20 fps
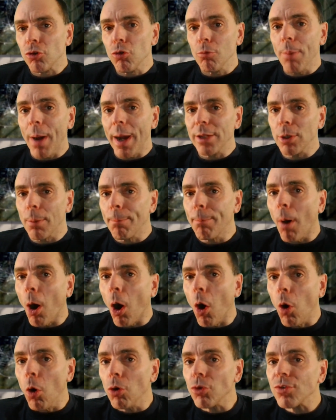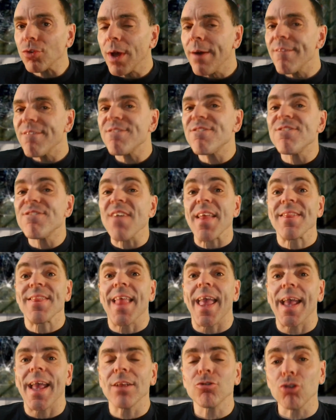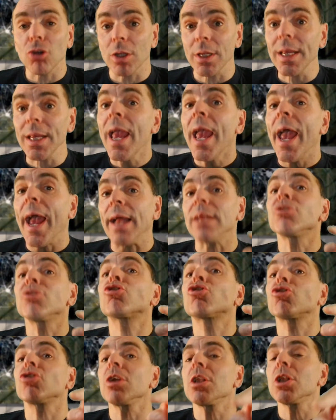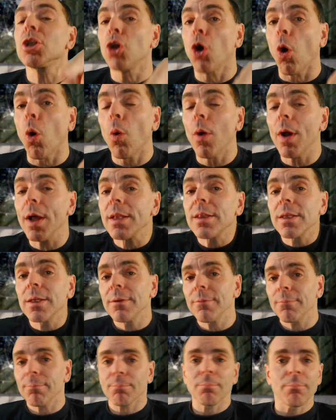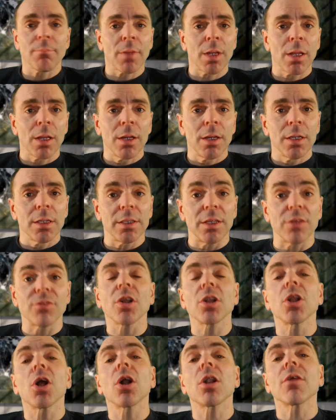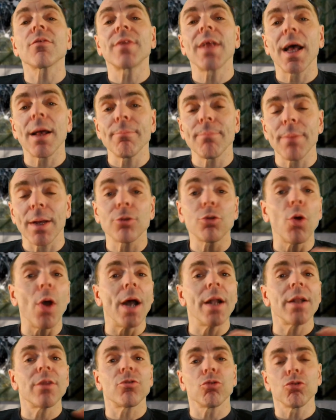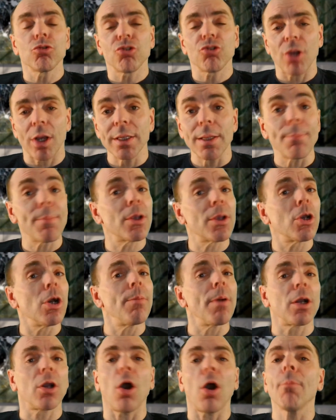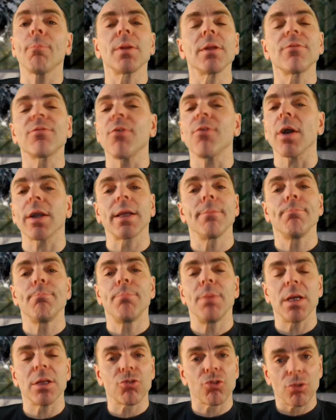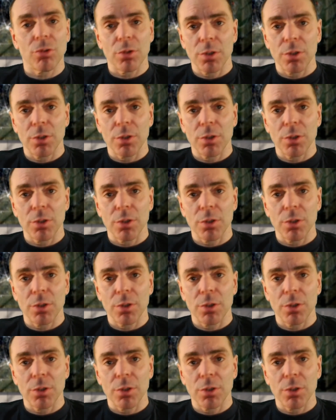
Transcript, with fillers: you by the balls financially, and she know it, there's a lot of them, man, the attitude change. They become a complete fucking bitch.